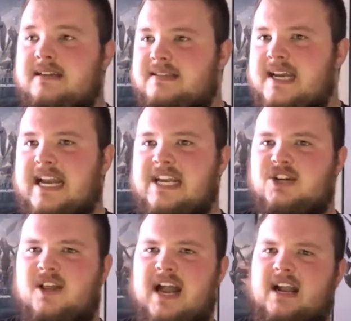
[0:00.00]
And second,
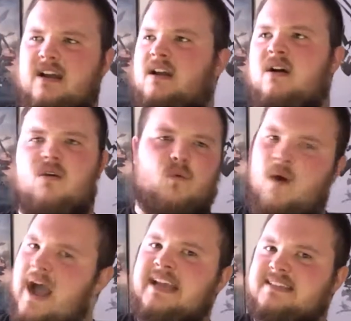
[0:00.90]
you're like,
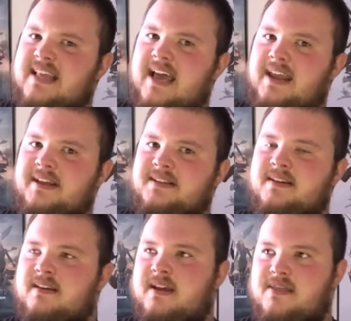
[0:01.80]
why is that it?
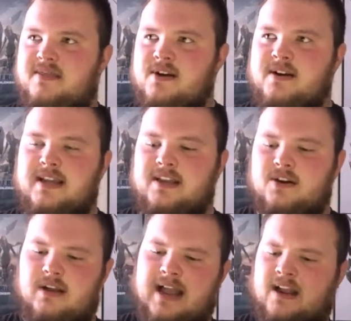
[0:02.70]
And thirdly,
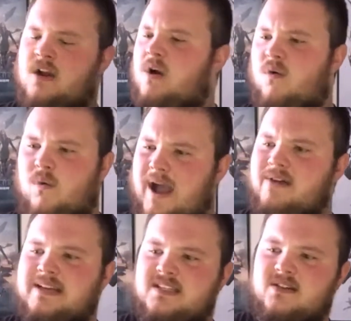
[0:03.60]
you're like, why do
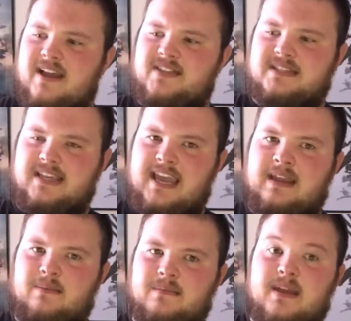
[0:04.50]
I still have this
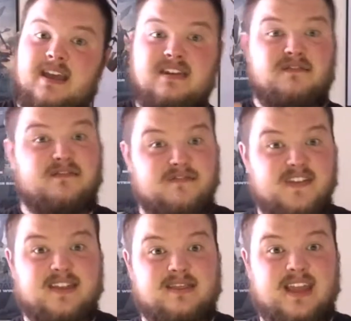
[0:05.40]
game? And then
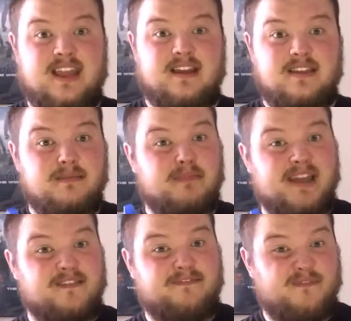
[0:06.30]
then by
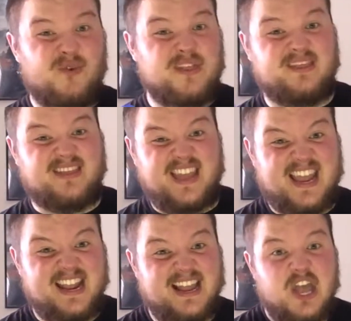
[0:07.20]
the fourth
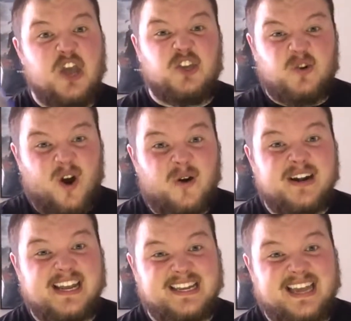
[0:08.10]
thing, you're
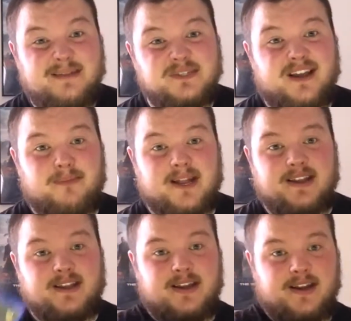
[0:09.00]
already at GameStop like,
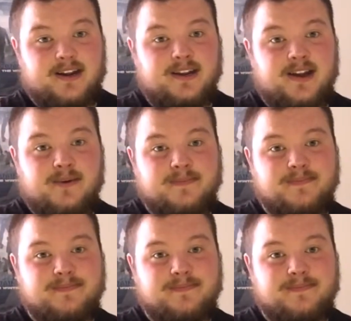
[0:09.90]
here you go.